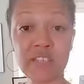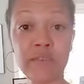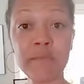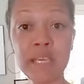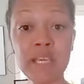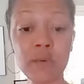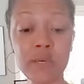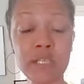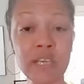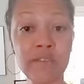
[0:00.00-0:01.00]
For me, it
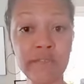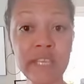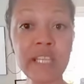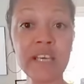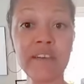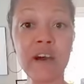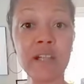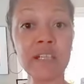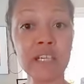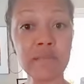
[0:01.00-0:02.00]
was a feeling of how I
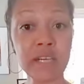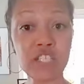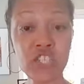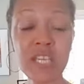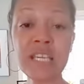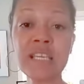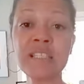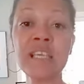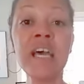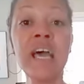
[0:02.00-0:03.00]
look in my jeans.